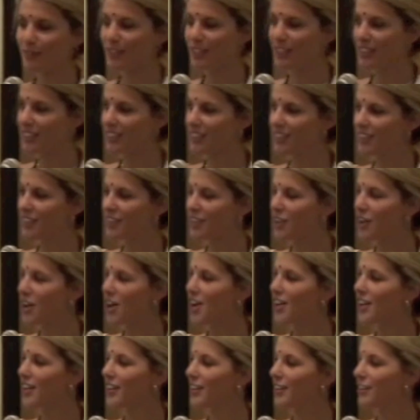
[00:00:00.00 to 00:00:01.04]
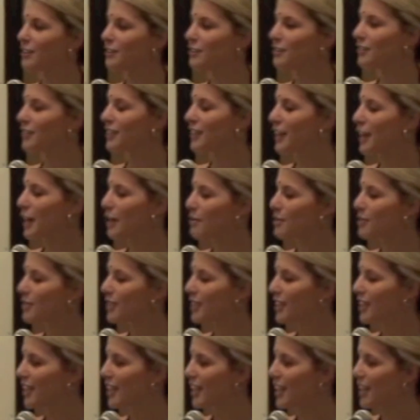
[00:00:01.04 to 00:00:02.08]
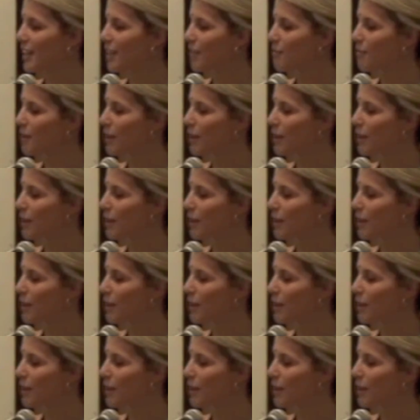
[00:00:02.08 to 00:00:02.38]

The thought of encapsulating